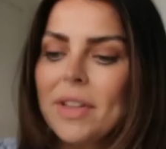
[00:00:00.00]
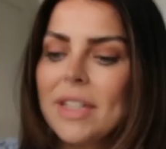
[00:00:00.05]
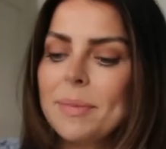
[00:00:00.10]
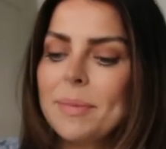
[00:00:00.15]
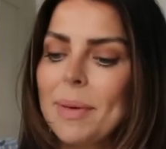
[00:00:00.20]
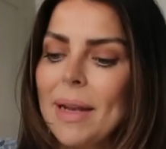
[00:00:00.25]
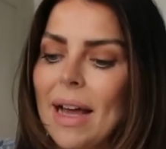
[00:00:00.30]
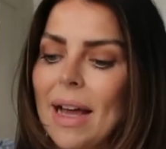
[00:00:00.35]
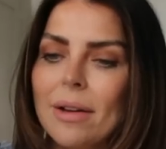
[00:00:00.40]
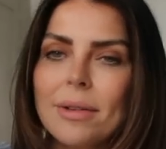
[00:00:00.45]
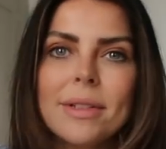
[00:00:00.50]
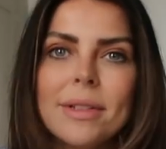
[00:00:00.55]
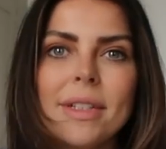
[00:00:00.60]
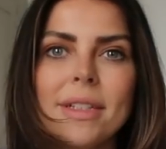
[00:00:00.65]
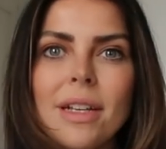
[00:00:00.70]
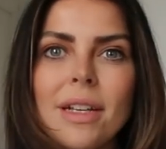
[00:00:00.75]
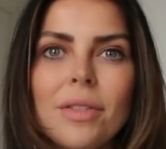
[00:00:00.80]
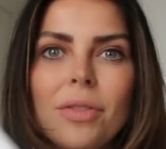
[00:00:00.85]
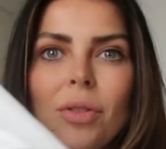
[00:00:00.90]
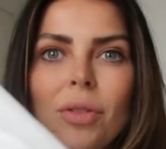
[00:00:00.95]
this blouse because
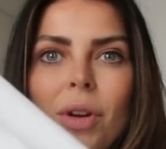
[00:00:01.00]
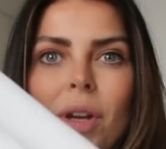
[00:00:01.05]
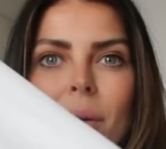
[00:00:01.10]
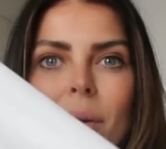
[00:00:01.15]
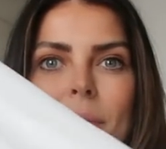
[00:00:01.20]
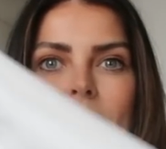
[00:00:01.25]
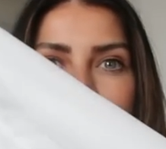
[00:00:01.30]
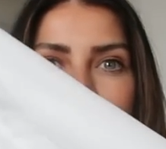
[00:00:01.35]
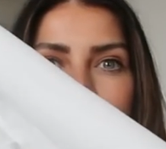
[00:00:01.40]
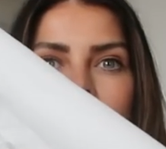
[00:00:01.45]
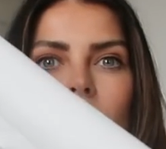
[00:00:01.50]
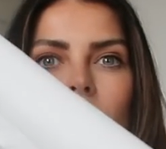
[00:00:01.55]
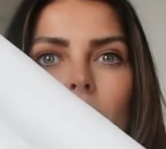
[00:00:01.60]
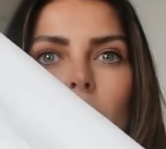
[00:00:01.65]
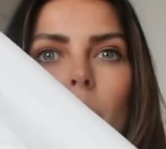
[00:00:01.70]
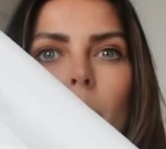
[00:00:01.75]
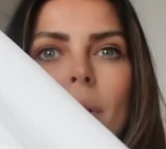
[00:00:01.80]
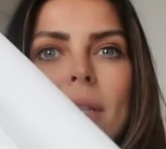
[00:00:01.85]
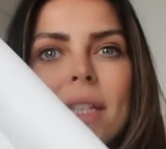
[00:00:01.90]
I thought it was so